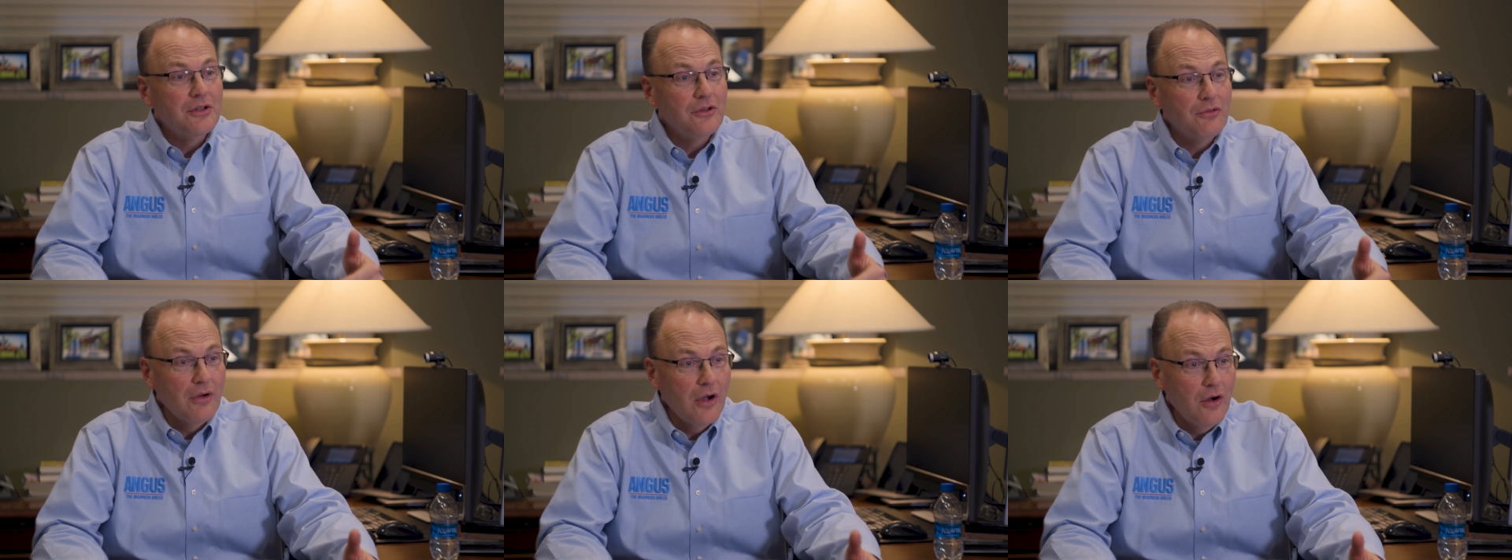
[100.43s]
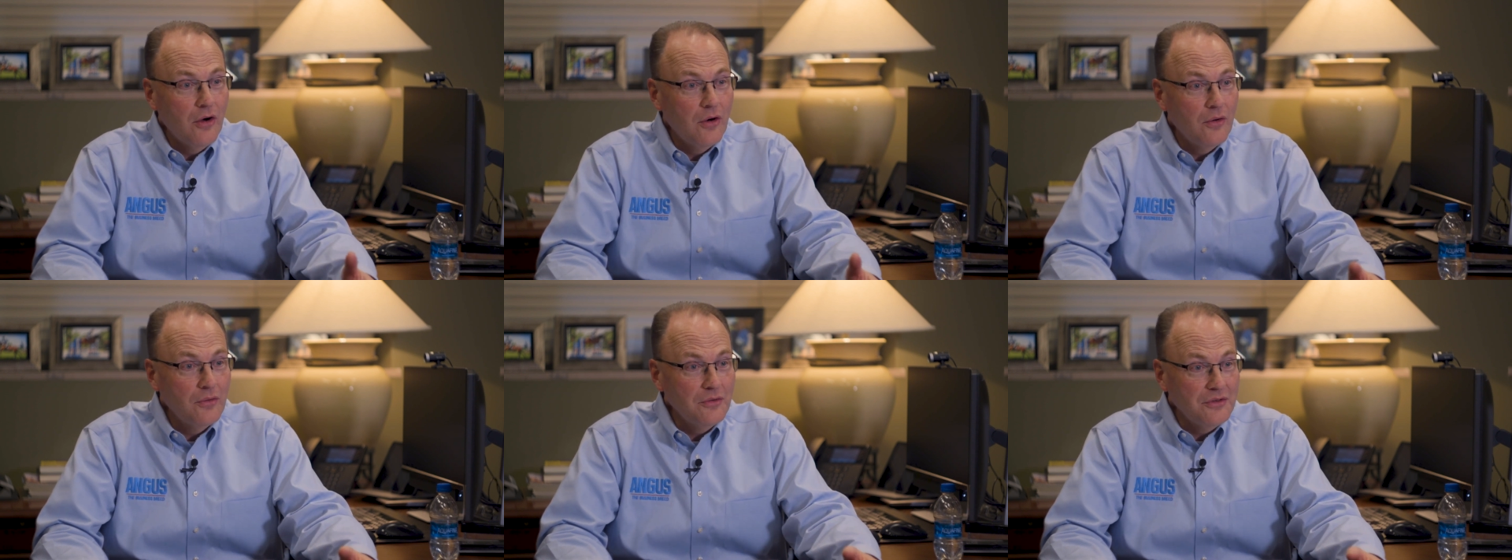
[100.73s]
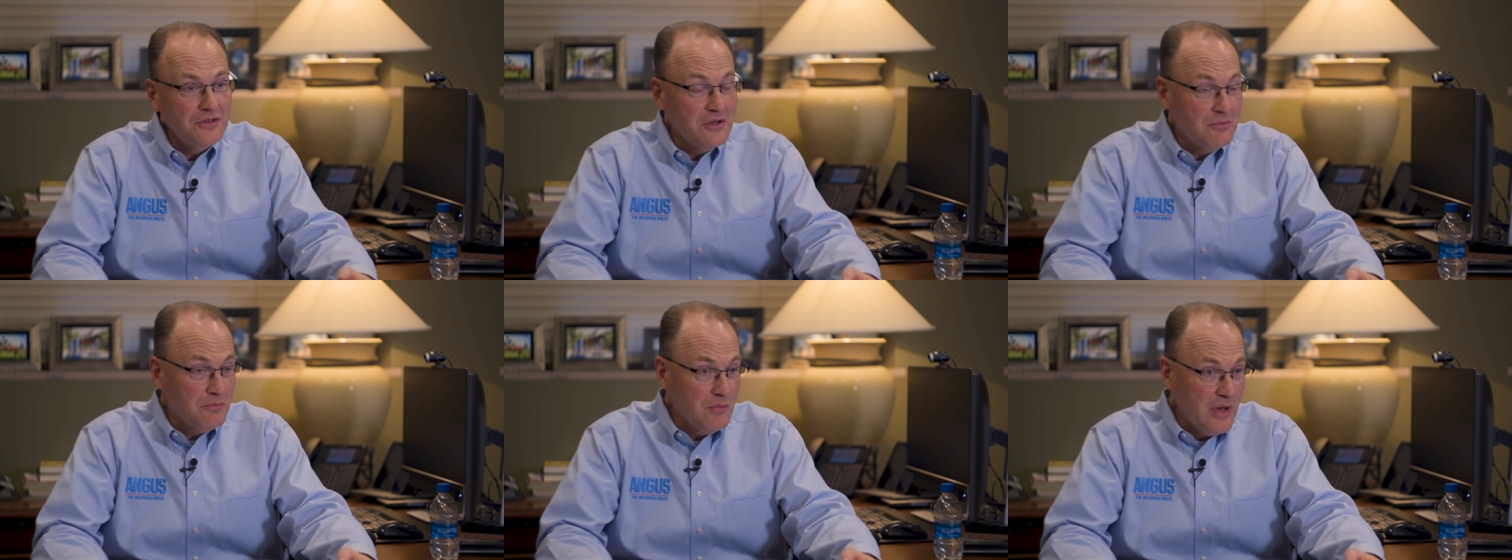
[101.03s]
grow
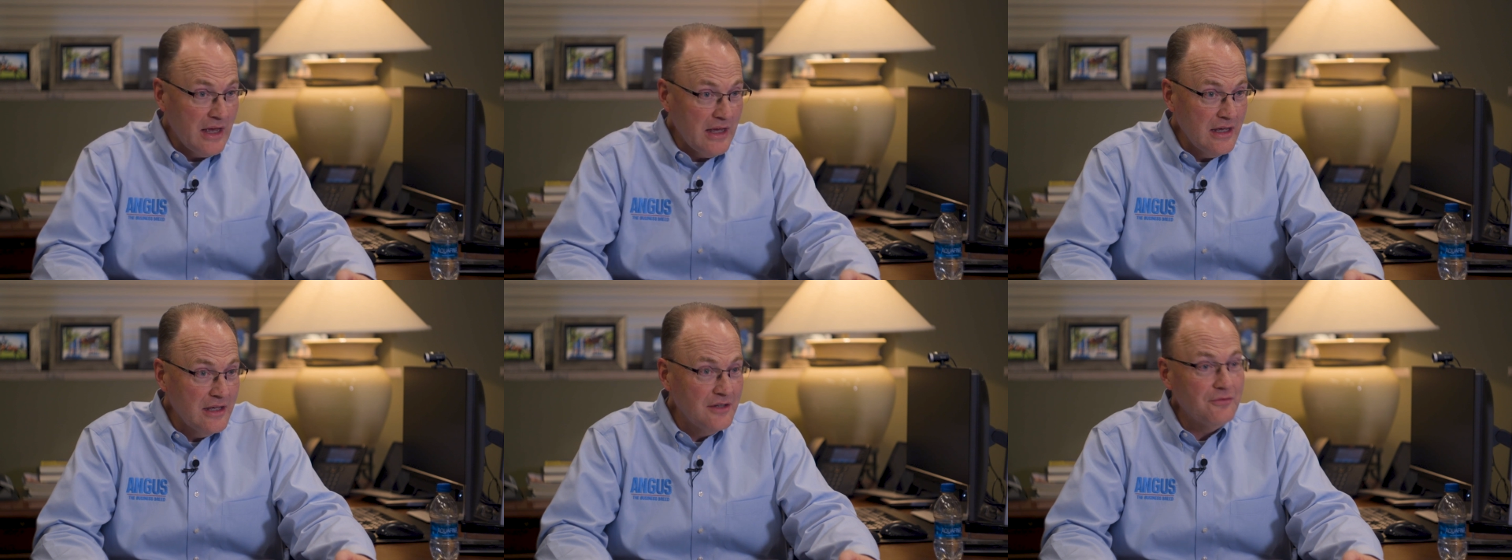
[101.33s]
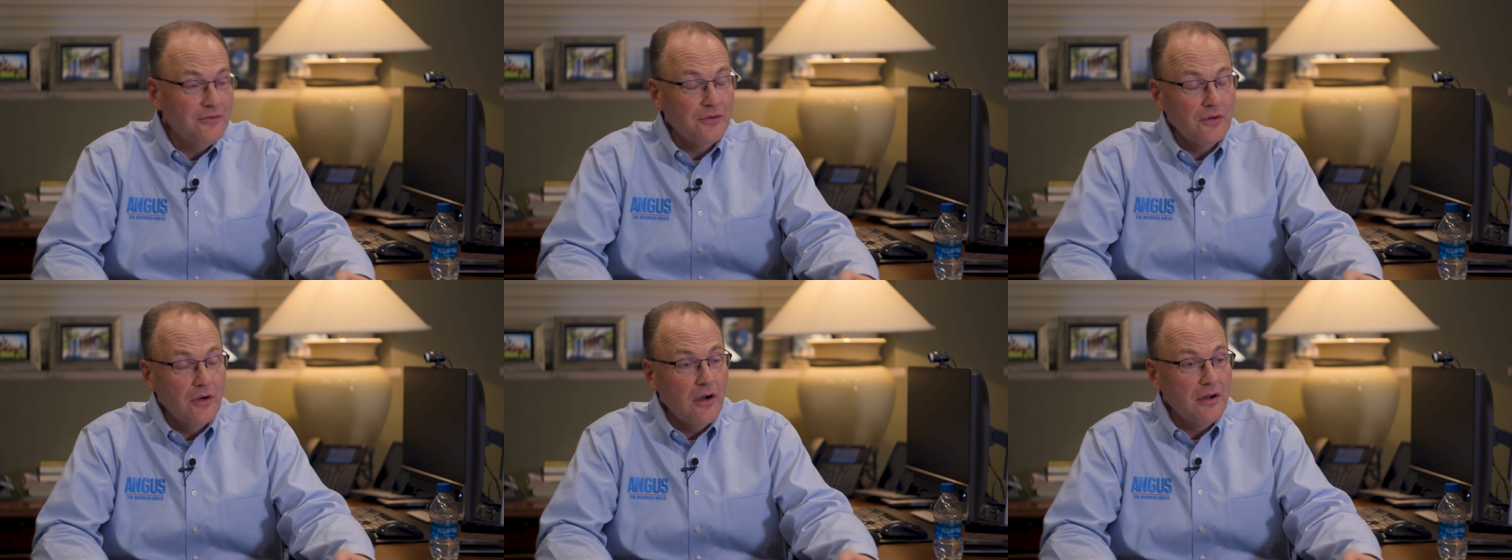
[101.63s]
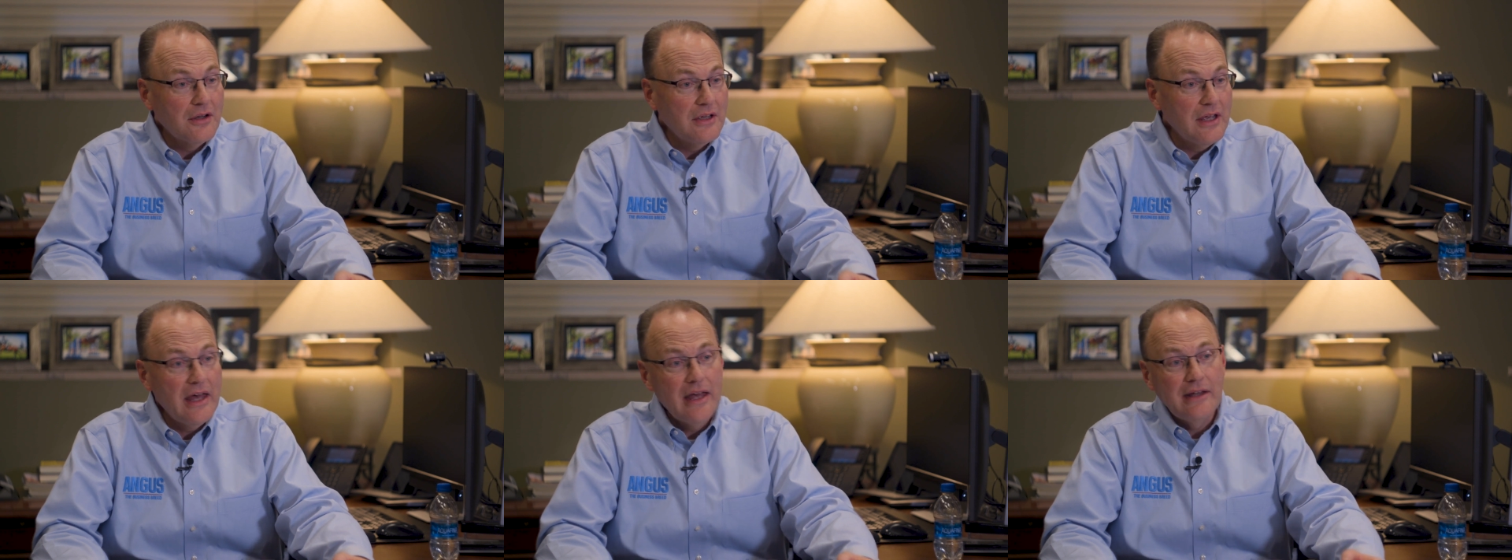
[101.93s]
demand for
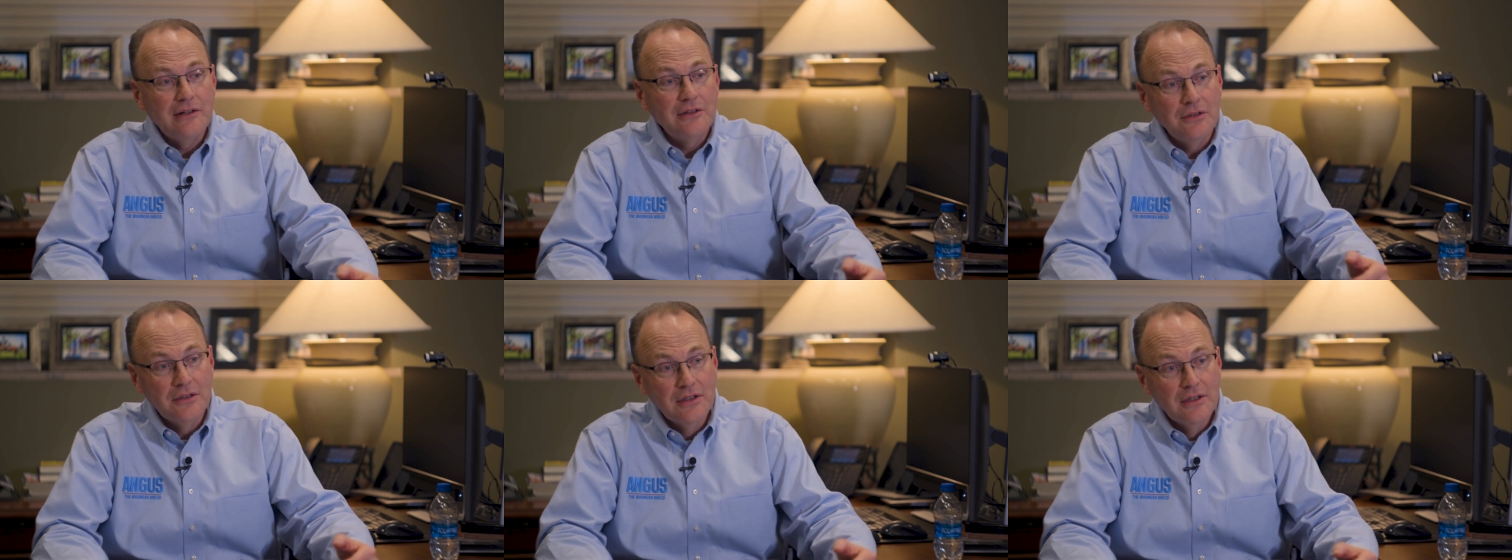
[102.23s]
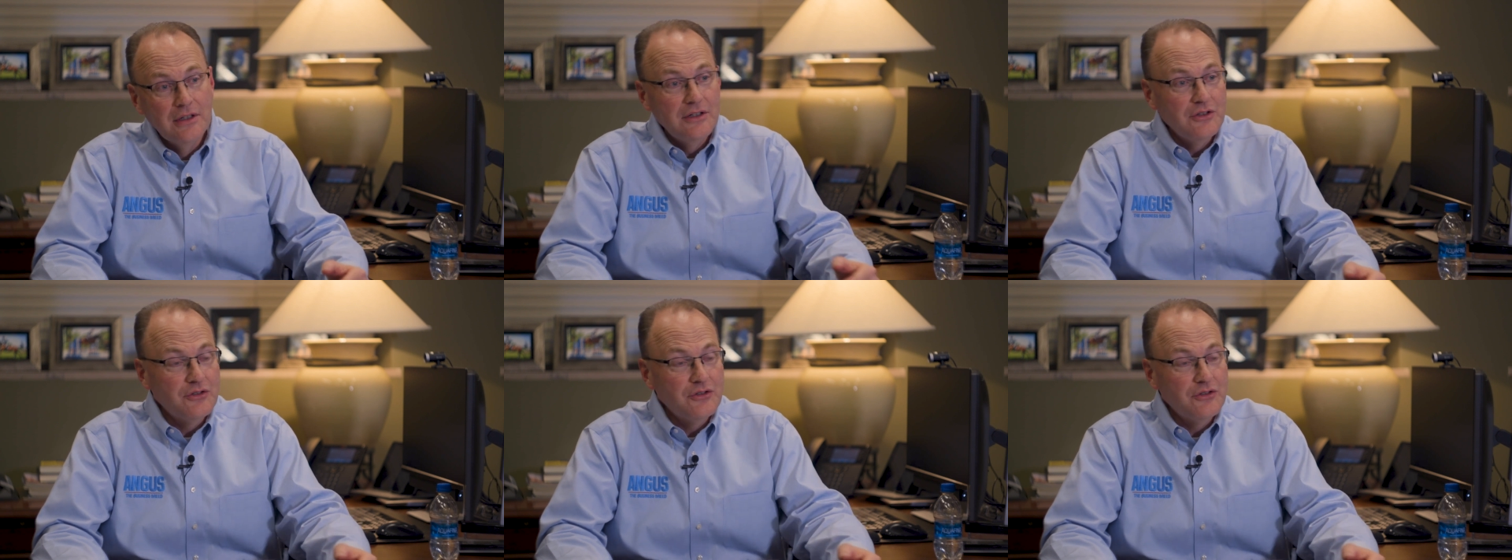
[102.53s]
our cattle,